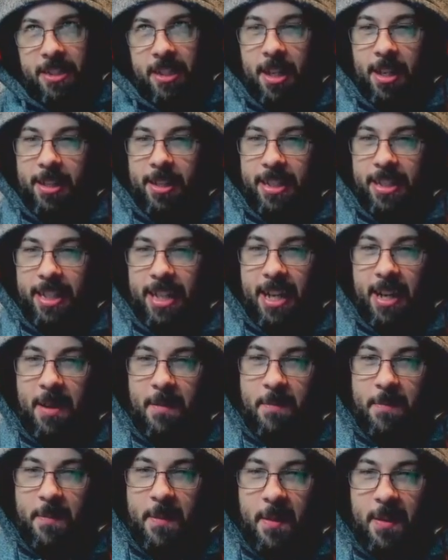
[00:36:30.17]
Yeah,
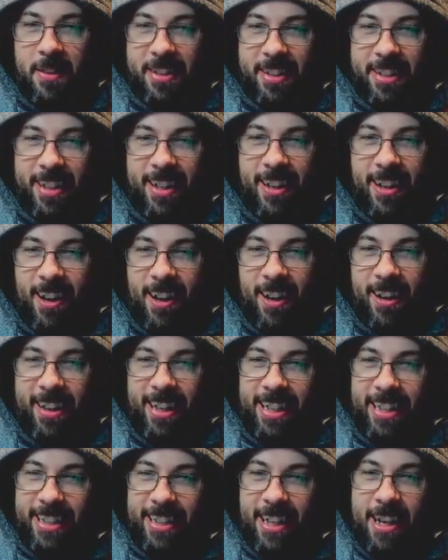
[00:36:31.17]
I'm not gonna
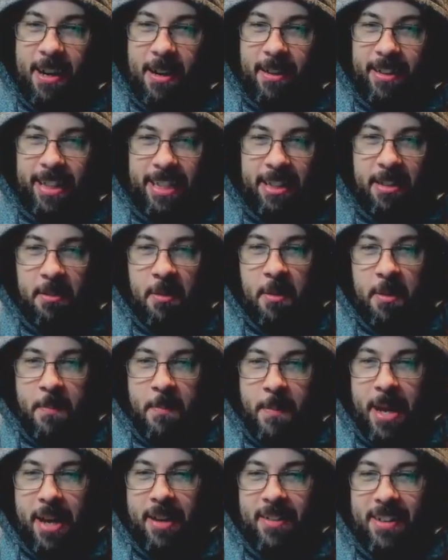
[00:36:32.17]
lie. I think you got the
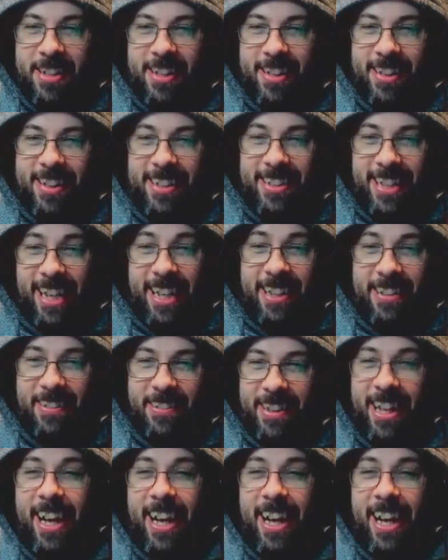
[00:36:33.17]
better end of the deal.